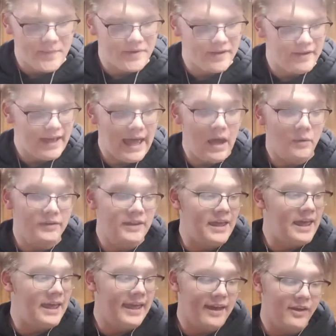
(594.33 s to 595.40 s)
in the
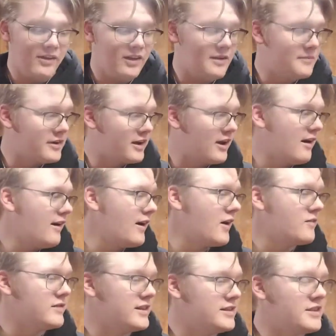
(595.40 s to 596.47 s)
hell I'm gonna
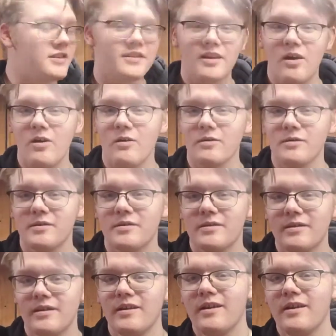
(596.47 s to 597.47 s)
carve these skulls.